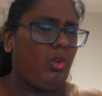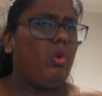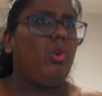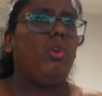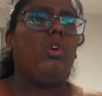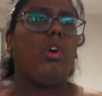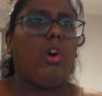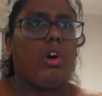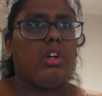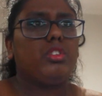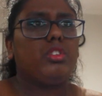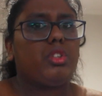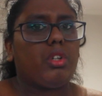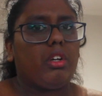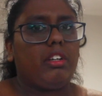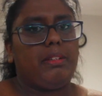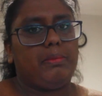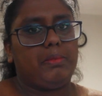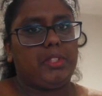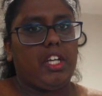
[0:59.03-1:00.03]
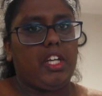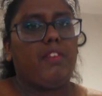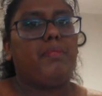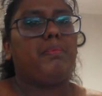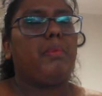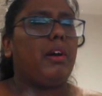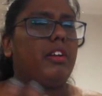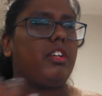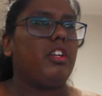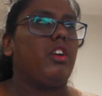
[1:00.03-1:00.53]
or Ultron
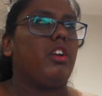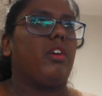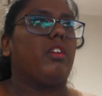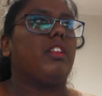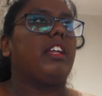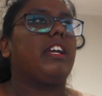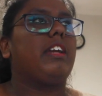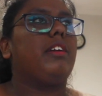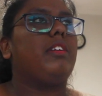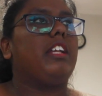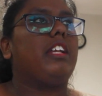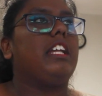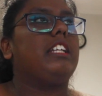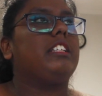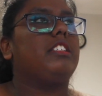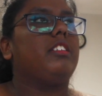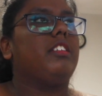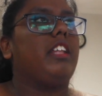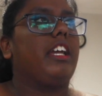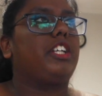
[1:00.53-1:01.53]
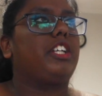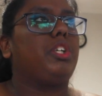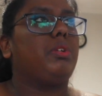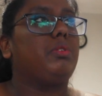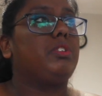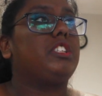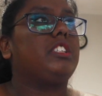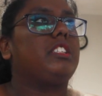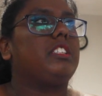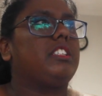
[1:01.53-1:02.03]
himself, but you know, she
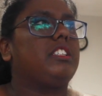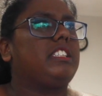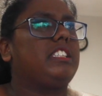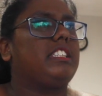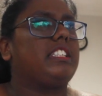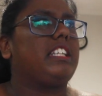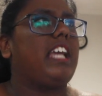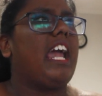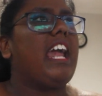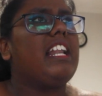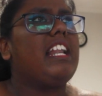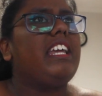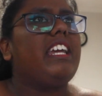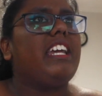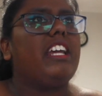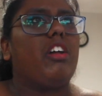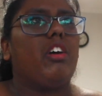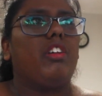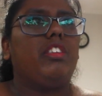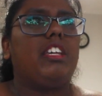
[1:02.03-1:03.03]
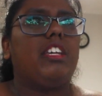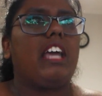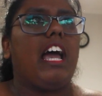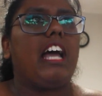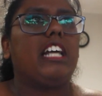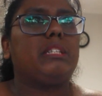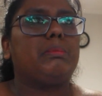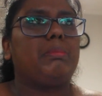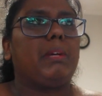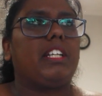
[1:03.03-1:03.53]
was scaling it on the
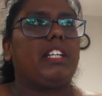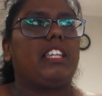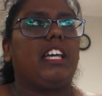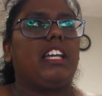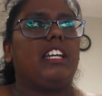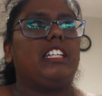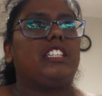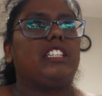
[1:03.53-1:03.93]
aspect that